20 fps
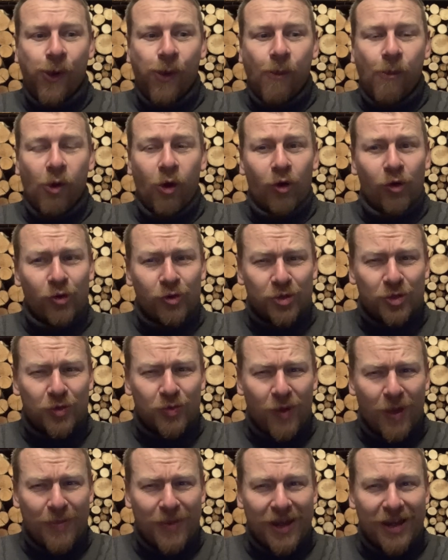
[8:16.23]
But 100
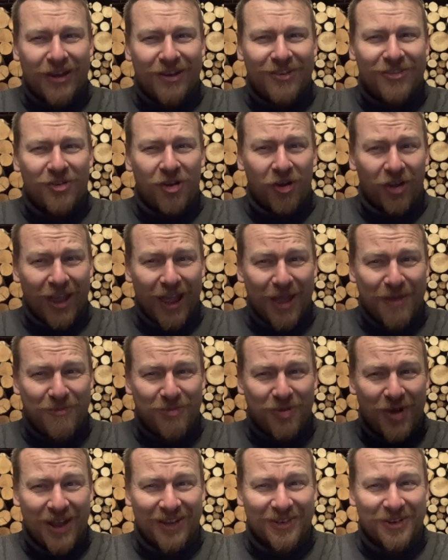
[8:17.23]
women not getting
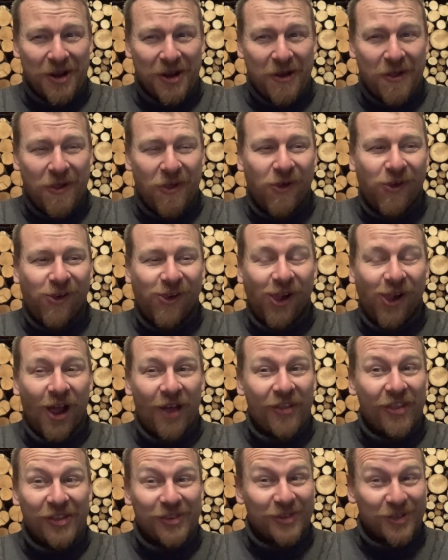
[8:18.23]
pregnant,
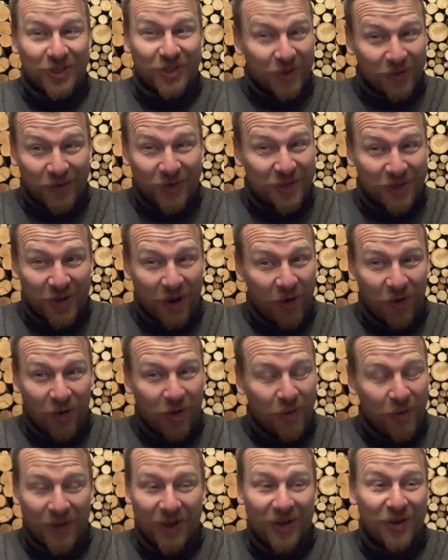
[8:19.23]
and then the sons are not
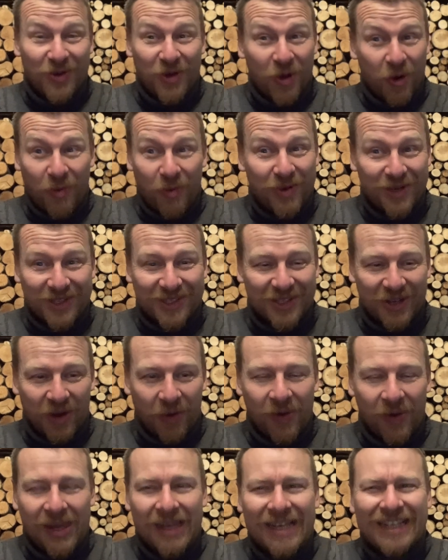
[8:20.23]
coming, and nobody's, you
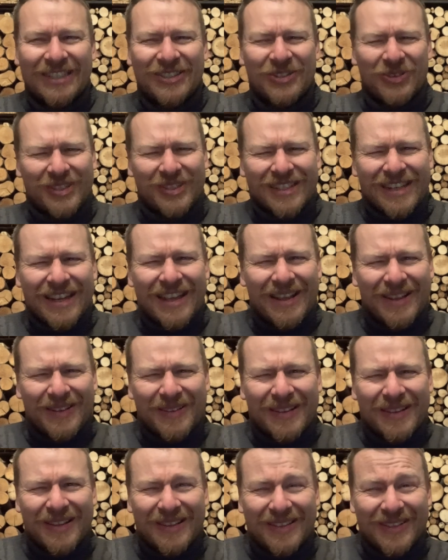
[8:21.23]
know, doesn't it
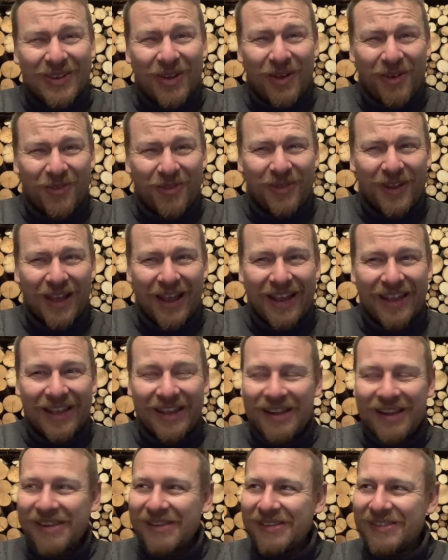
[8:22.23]
sort of
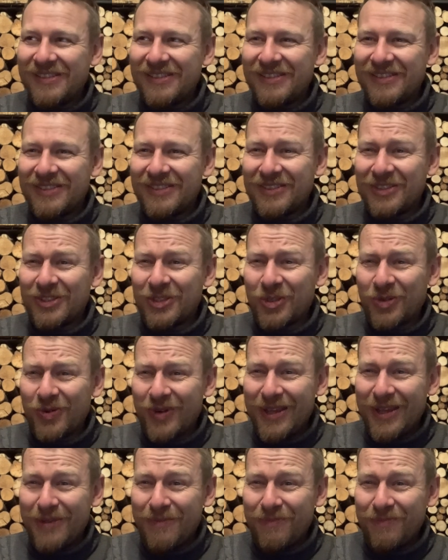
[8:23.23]
like
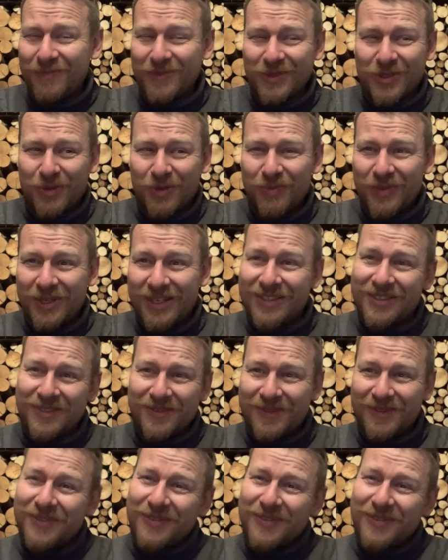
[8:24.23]
scream somebody's